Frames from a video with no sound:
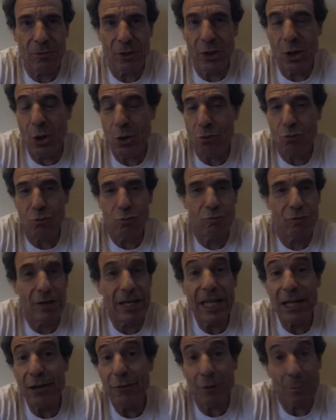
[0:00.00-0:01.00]

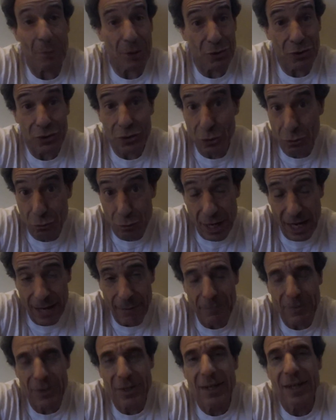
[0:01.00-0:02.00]
reading from a
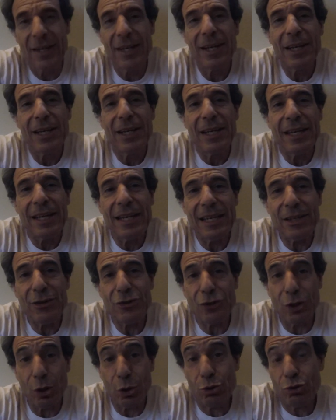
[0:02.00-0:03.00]
script,
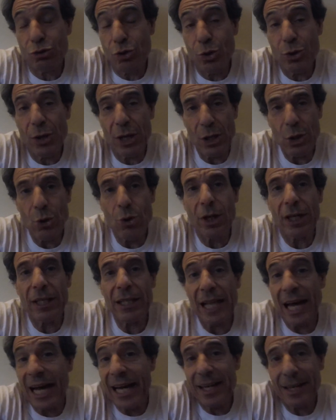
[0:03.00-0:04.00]
it's still true that you
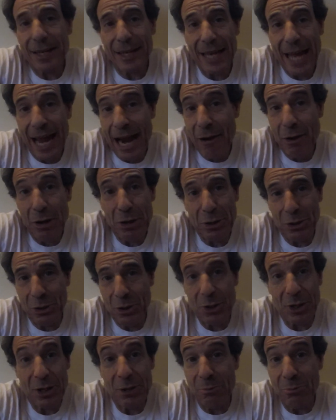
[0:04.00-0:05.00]
can like a
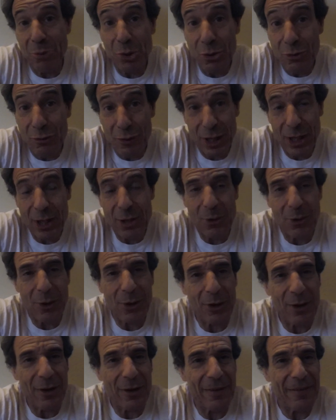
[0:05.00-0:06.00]
character in a movie
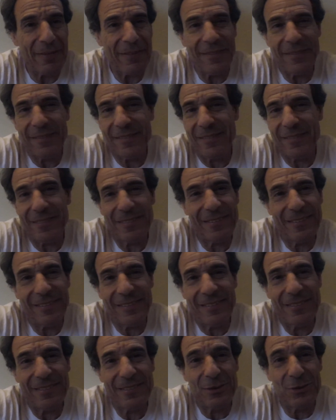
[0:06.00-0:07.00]
or a
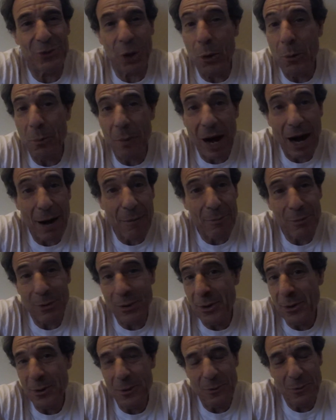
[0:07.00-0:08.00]
soap
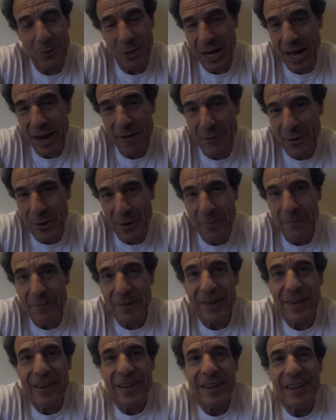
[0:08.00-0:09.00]
opera or whatever.
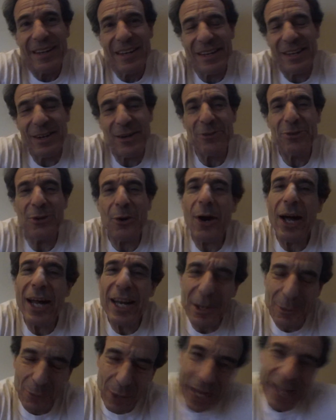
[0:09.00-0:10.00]
So
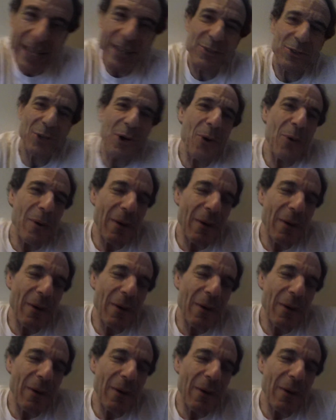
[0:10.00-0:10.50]
anyway,